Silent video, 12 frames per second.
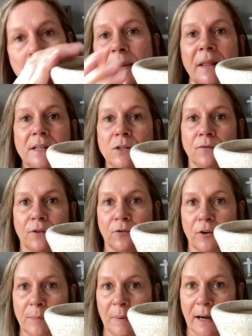picked this up for
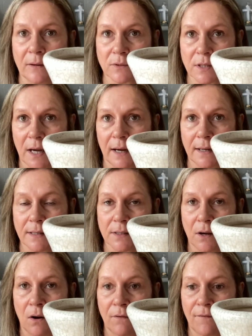£3,
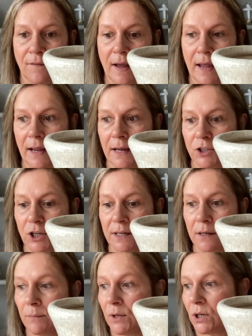guys, off a
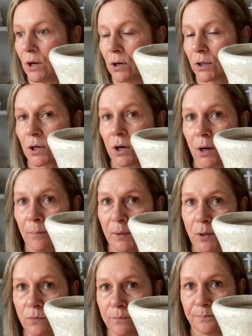gentleman on a car
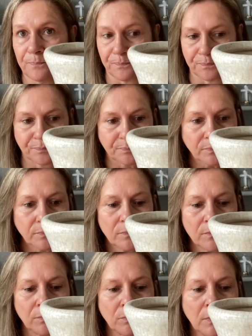boot.
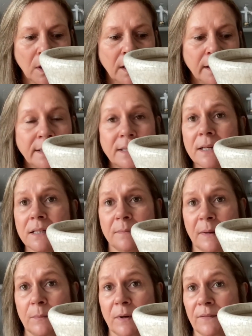And he said to
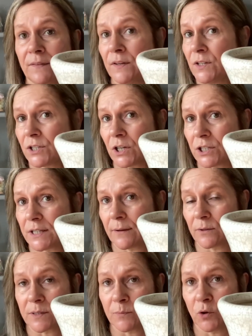me, when I first started
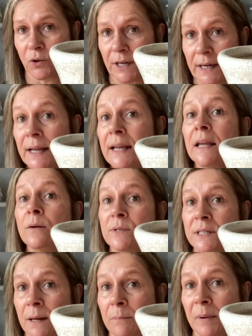out this morning, it
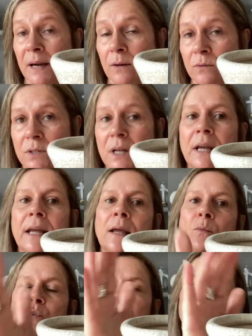was £10.
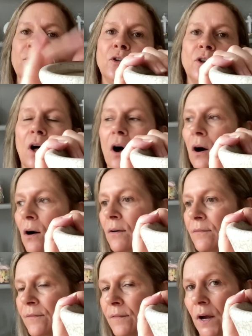It was full
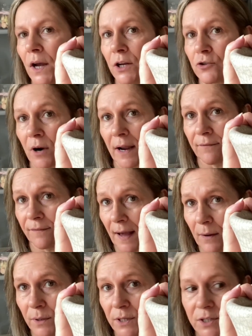of dried
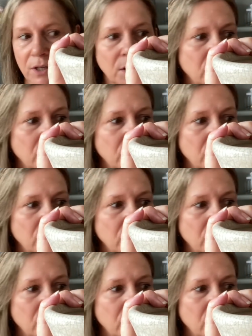flowers,